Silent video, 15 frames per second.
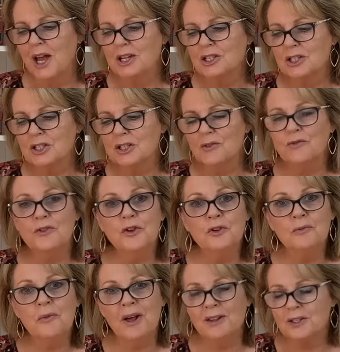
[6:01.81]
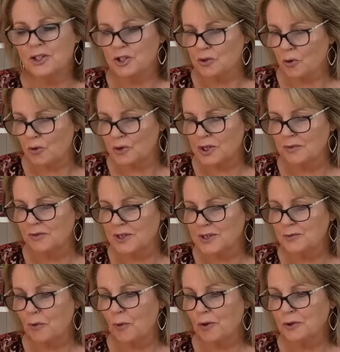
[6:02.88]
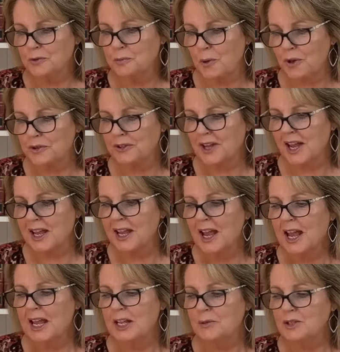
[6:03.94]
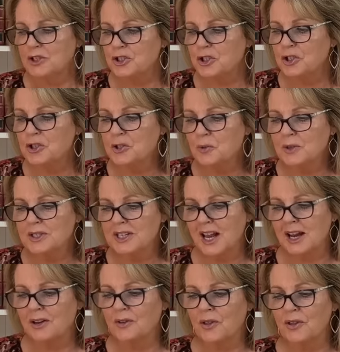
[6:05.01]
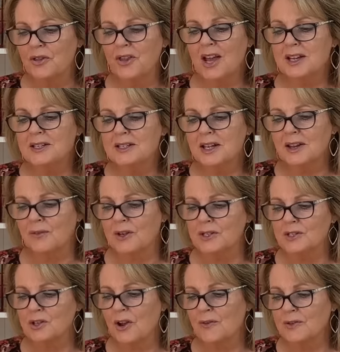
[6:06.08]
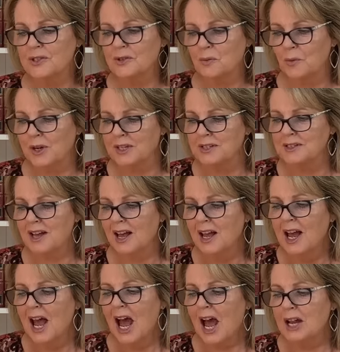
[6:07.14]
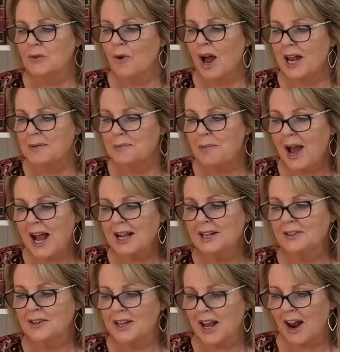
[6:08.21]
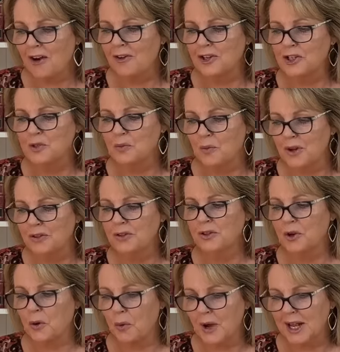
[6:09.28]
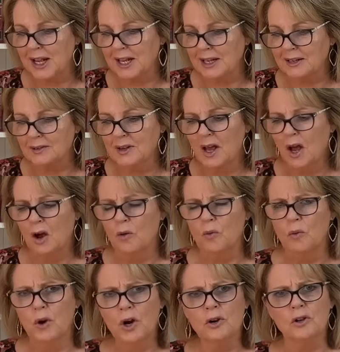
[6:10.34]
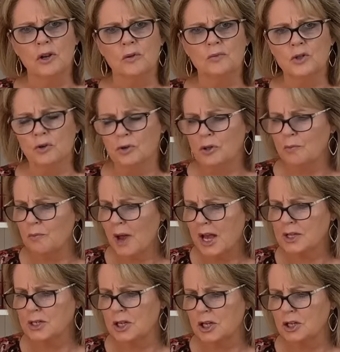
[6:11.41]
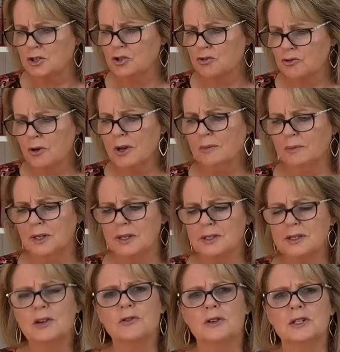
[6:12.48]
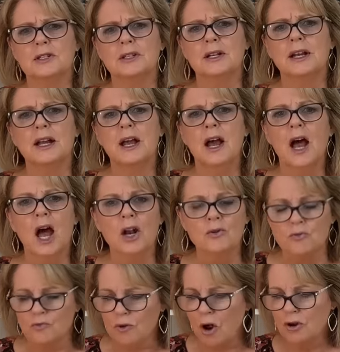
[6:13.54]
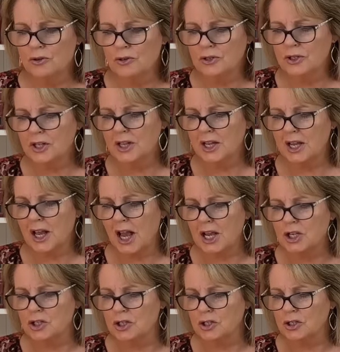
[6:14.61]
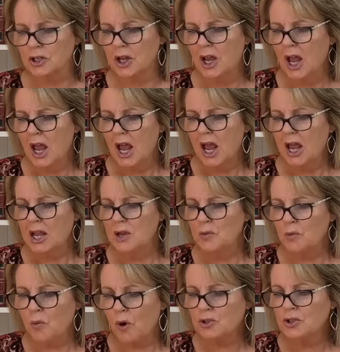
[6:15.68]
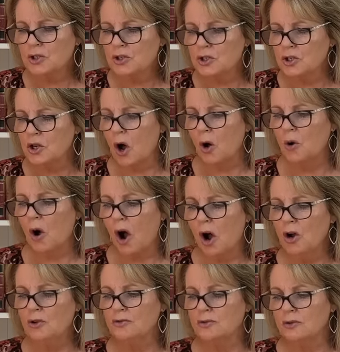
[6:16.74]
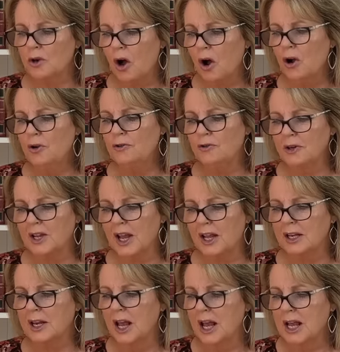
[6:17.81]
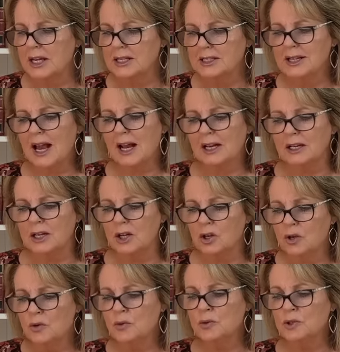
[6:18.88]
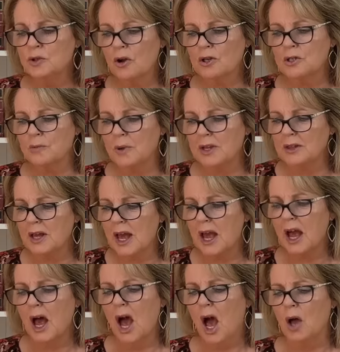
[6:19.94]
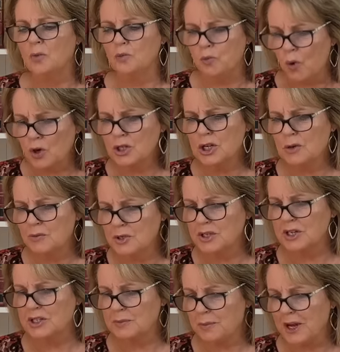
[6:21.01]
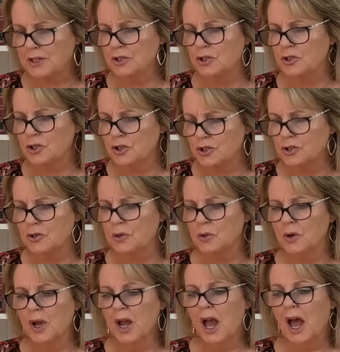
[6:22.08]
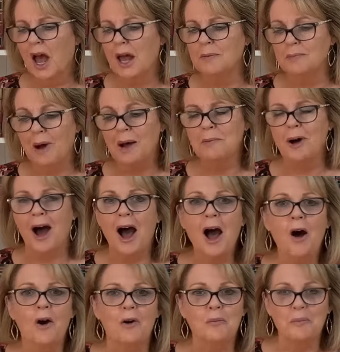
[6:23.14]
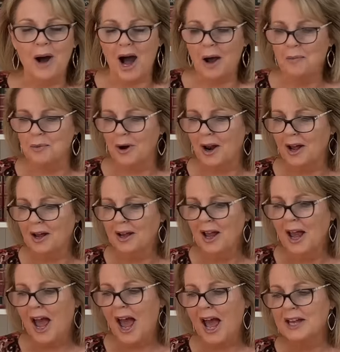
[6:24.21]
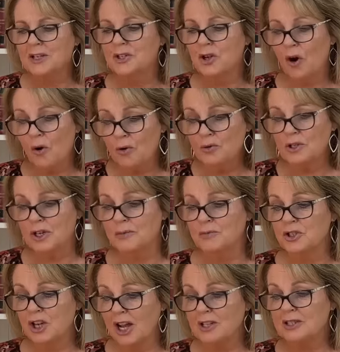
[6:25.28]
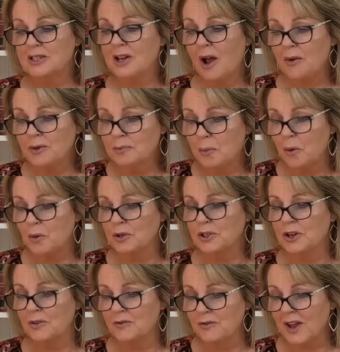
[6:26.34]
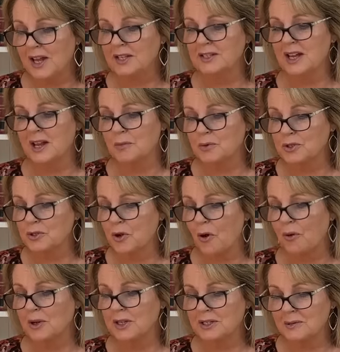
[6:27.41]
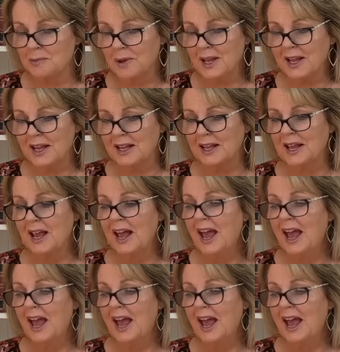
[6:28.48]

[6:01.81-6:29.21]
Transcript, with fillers: Just a few months short of his fourth birthday, he was due to attend the Thanksgiving service at Windsor and ride back in the carriage with the Queen. William took the matter extremely seriously and rose to the occasion. He wanted to know over and over again exactly who was going to be there and what he was expected to do. And Baba, or Barbara, had told him just how important an event it was going to be.